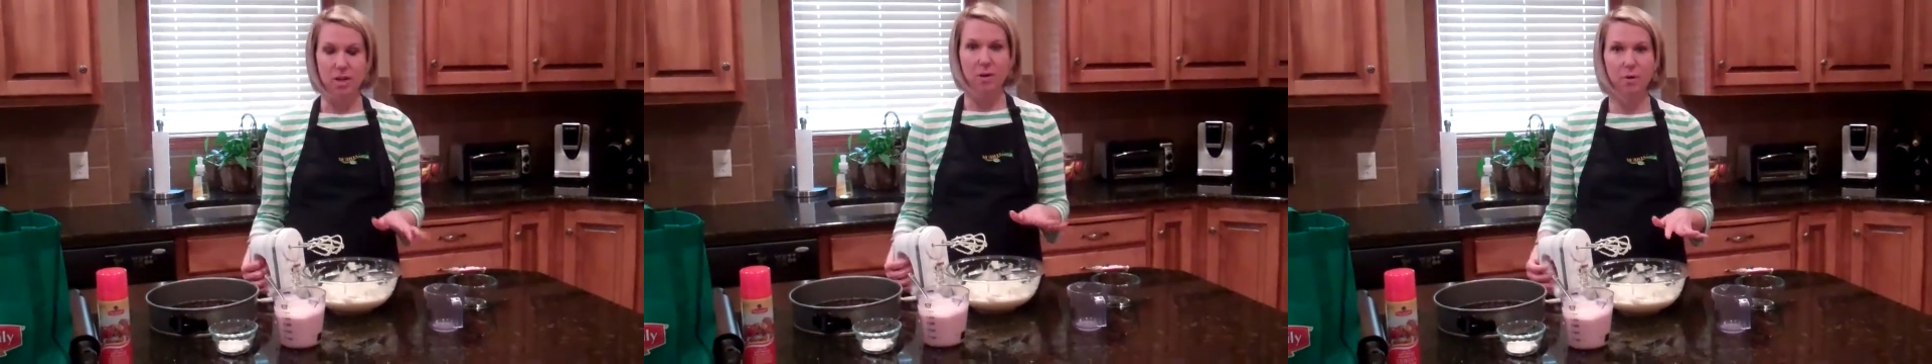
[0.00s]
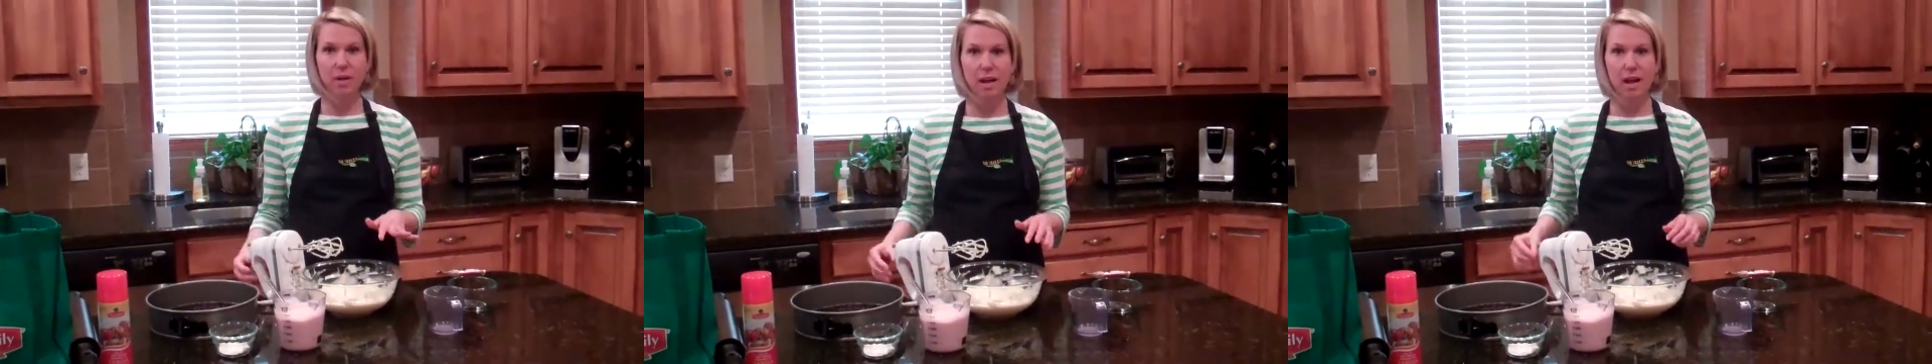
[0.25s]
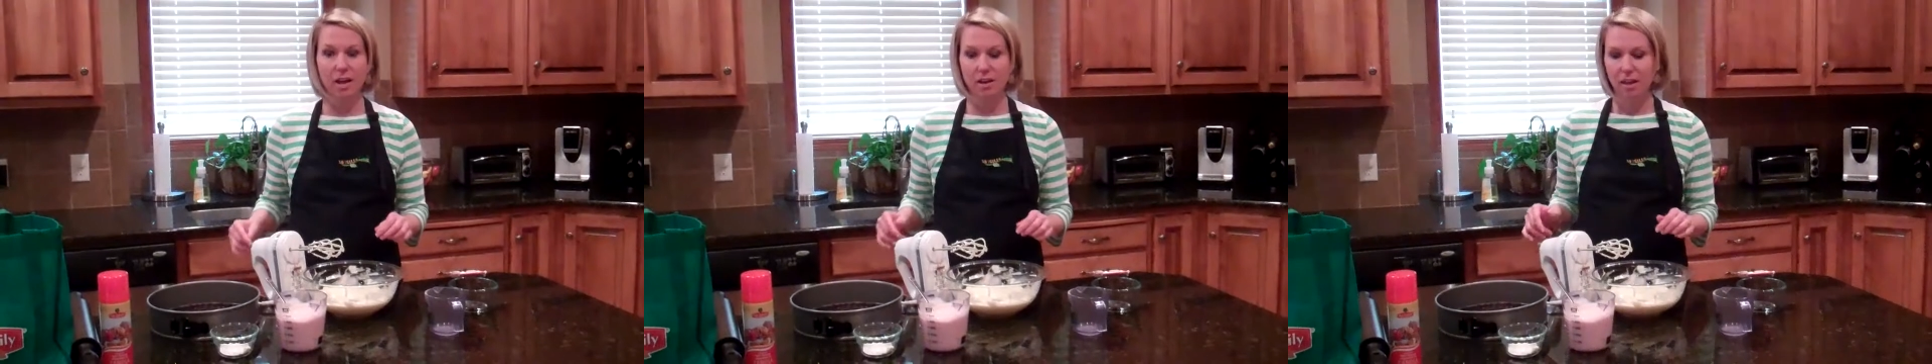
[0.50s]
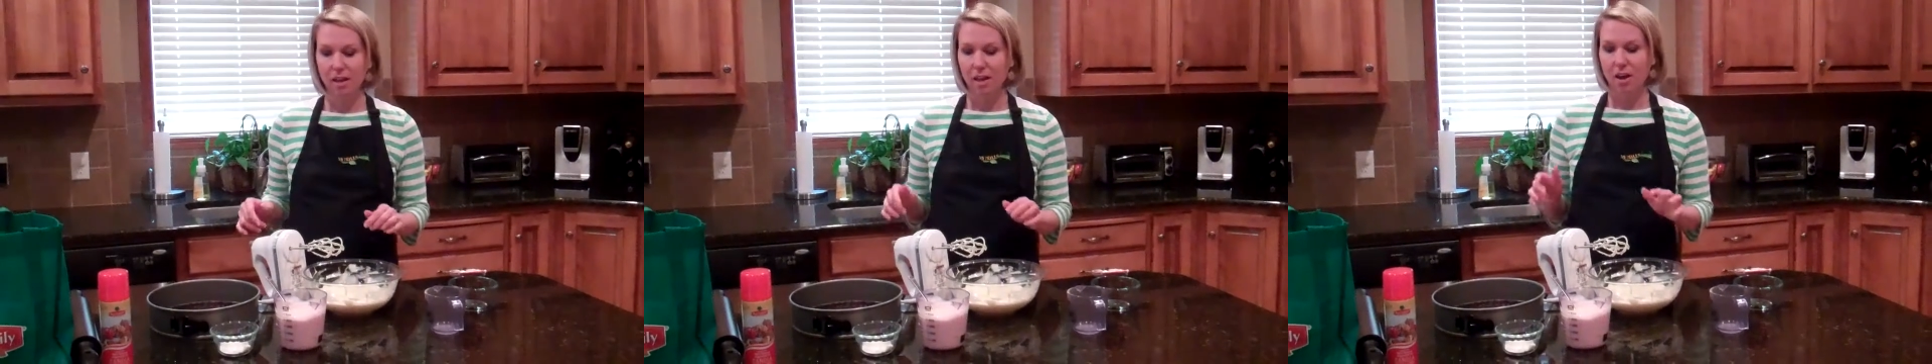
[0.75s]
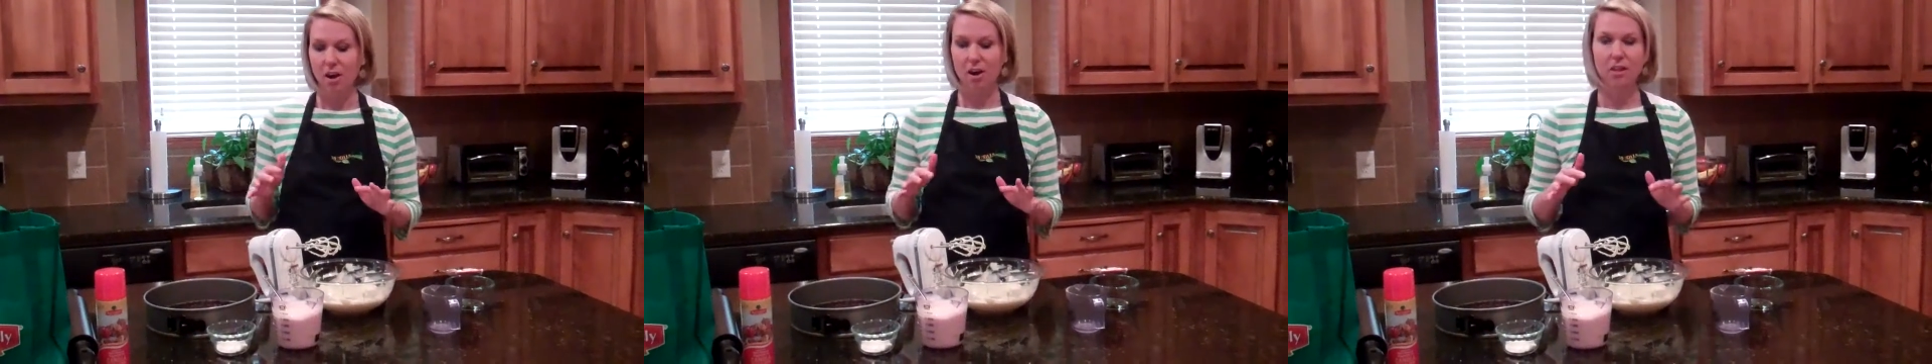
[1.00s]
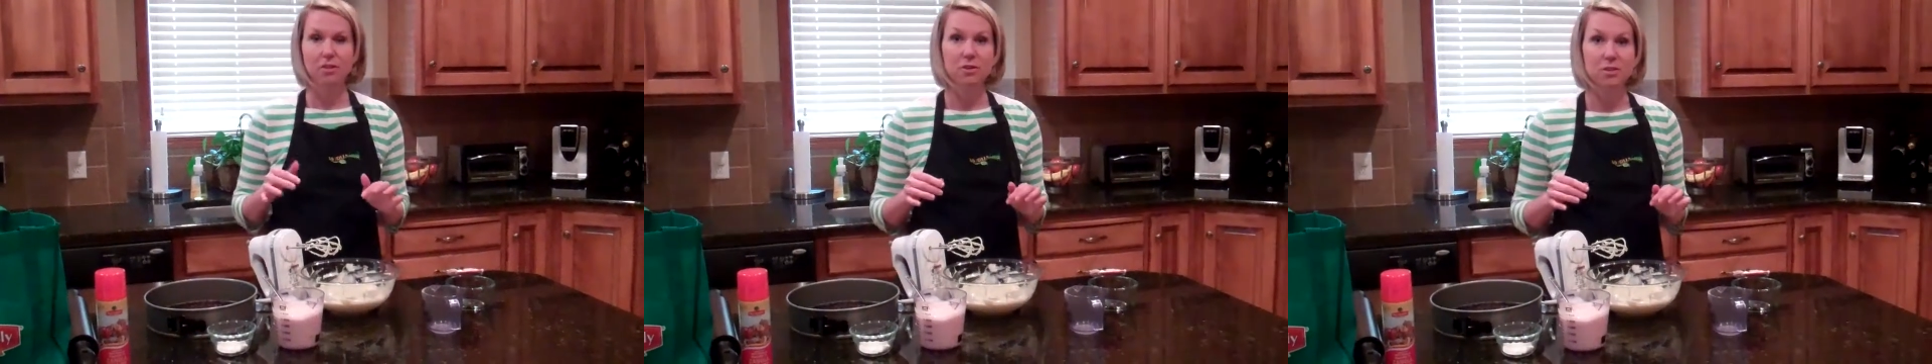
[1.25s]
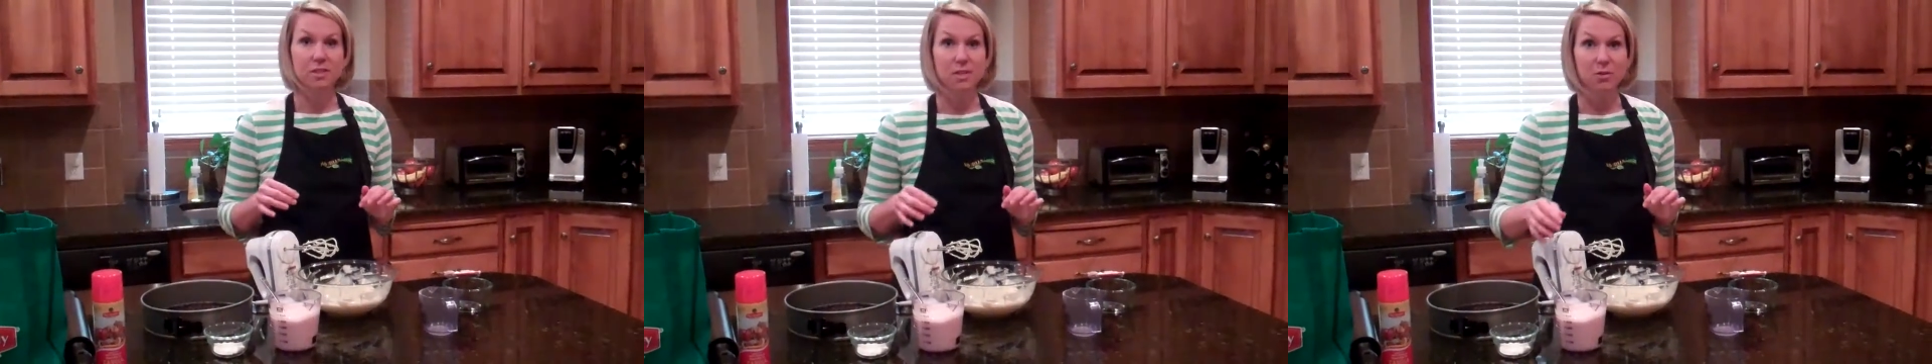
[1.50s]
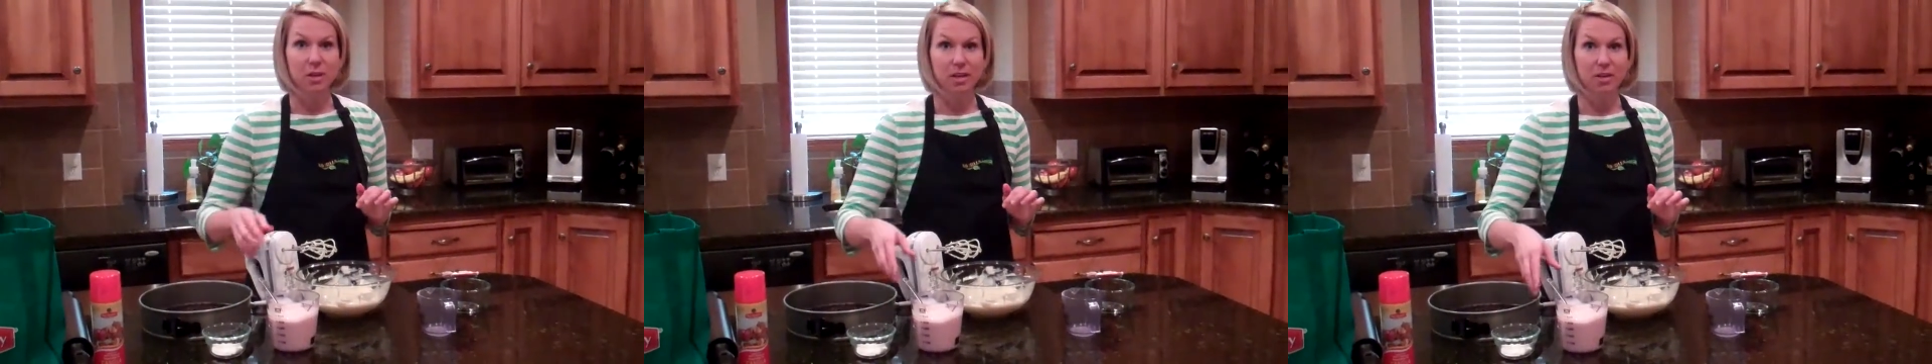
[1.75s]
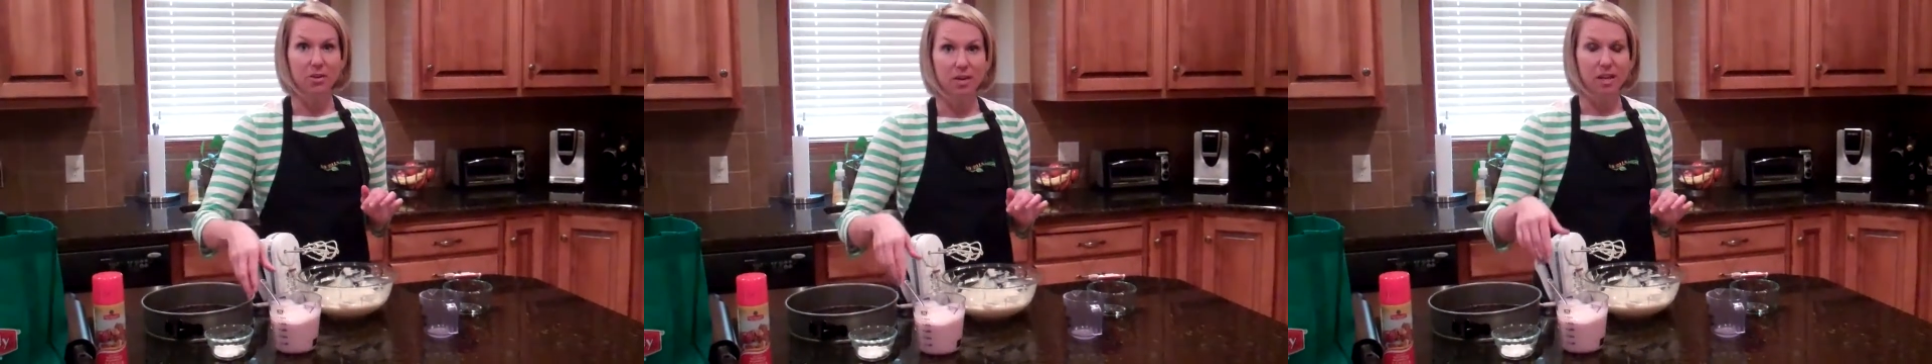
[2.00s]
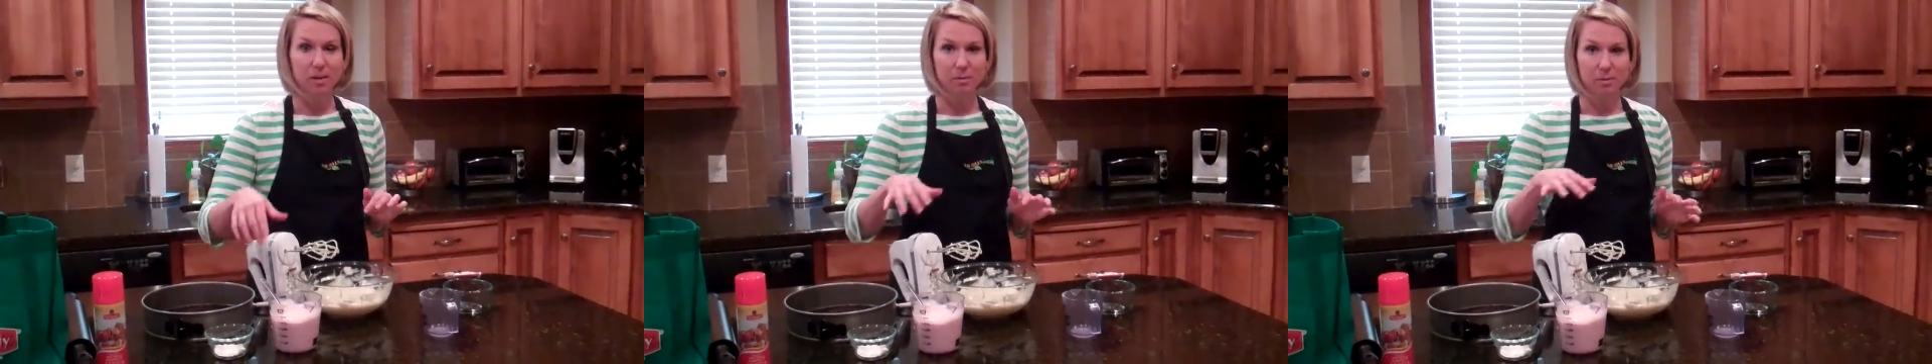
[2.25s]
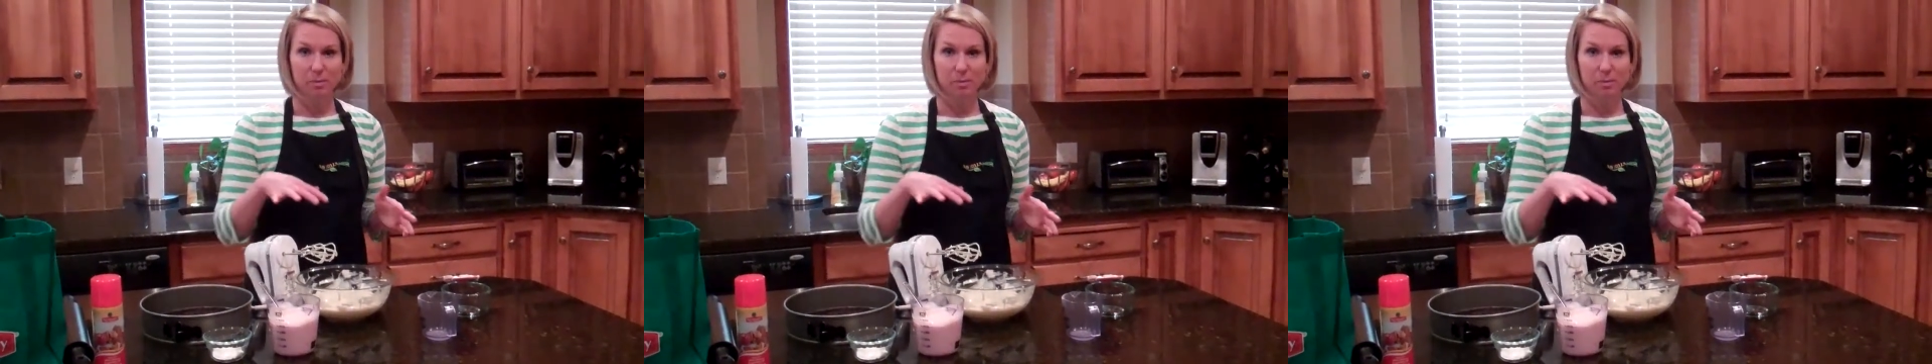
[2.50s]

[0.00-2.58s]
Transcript: Now we're going to add our other secret ingredient